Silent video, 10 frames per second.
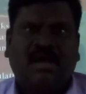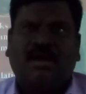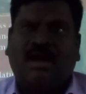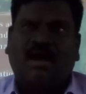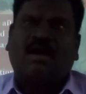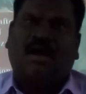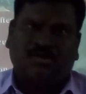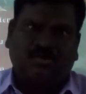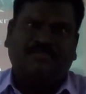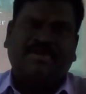
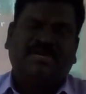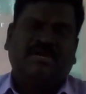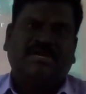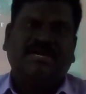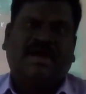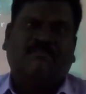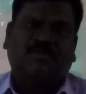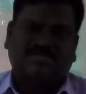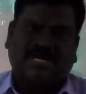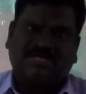Although we didn't have
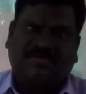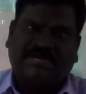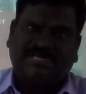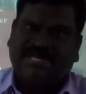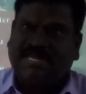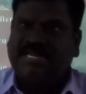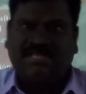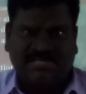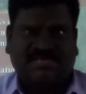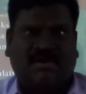postgraduate engineering
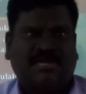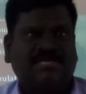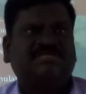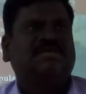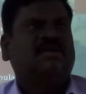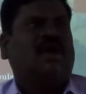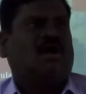in this college,